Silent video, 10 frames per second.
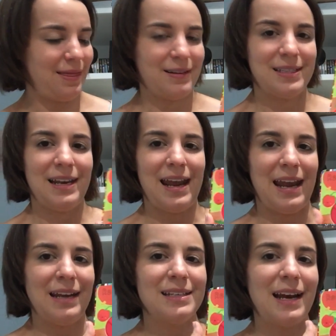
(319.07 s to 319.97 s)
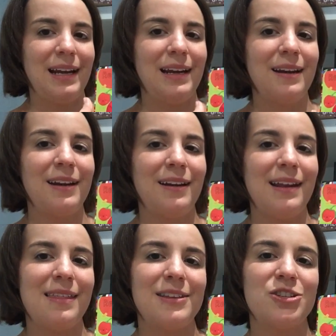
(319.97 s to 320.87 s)
There's an ant hiding
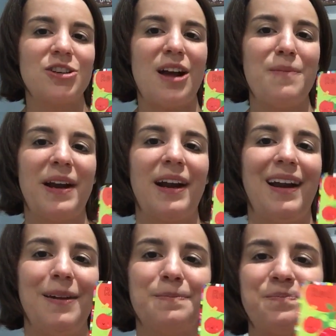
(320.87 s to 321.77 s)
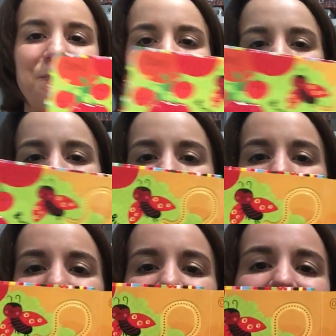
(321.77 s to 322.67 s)
underneath the strawberry.
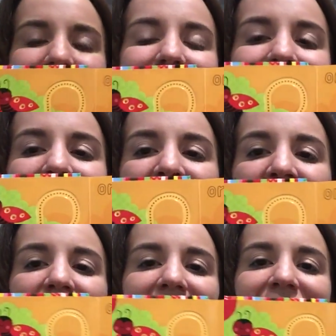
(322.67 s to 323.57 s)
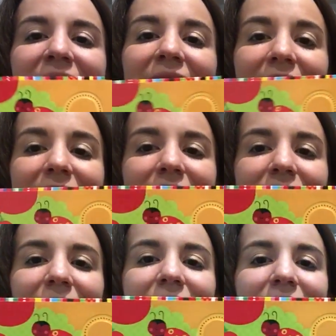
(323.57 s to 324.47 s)
So this is great. Kids
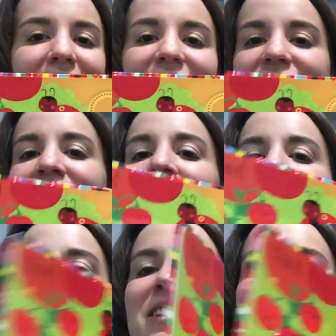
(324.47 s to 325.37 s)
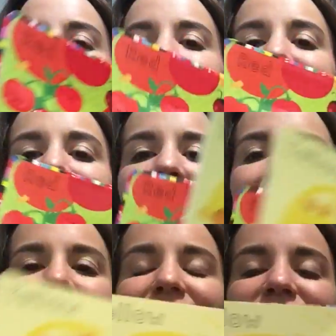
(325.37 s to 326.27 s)
around this age don't like to sit
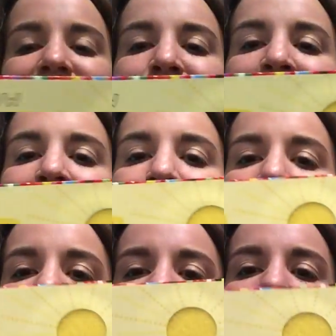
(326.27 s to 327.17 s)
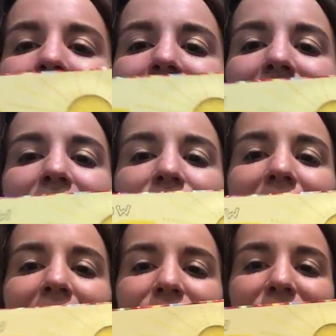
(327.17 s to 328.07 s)
down and just read books. They want to
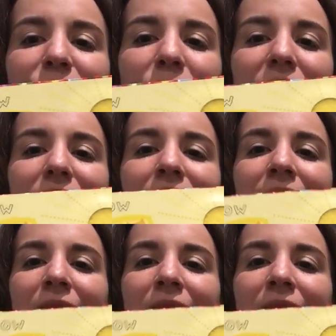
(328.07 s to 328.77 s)
interact with books.